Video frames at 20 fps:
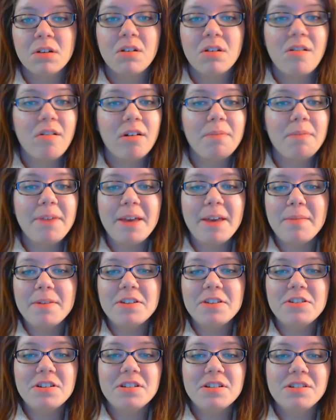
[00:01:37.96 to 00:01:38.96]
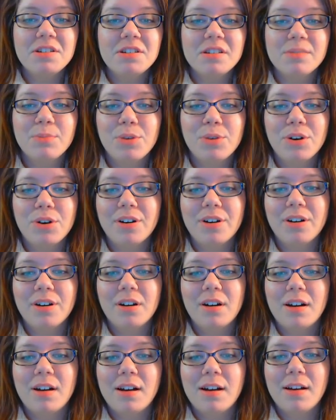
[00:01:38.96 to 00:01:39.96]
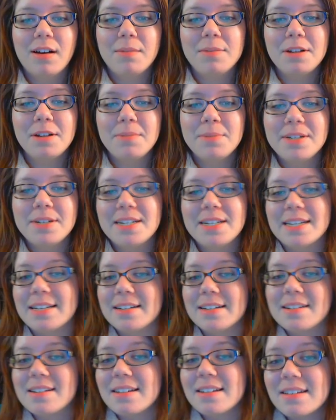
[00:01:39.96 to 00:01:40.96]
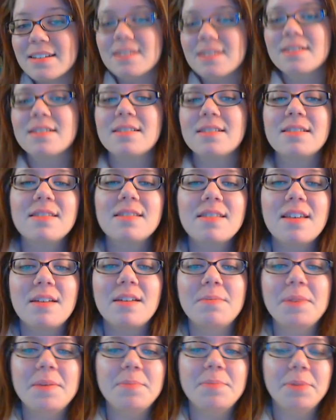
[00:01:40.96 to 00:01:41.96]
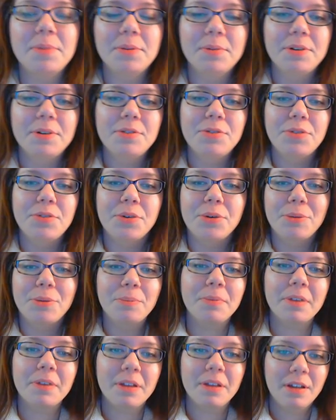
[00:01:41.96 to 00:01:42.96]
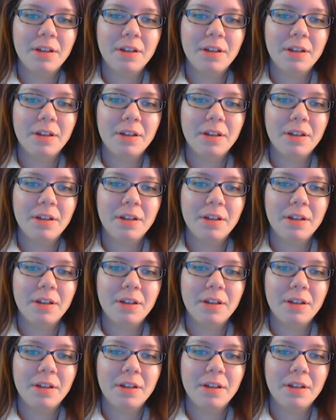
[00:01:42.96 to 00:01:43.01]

Or maybe she's just more omnipotent than people would assume.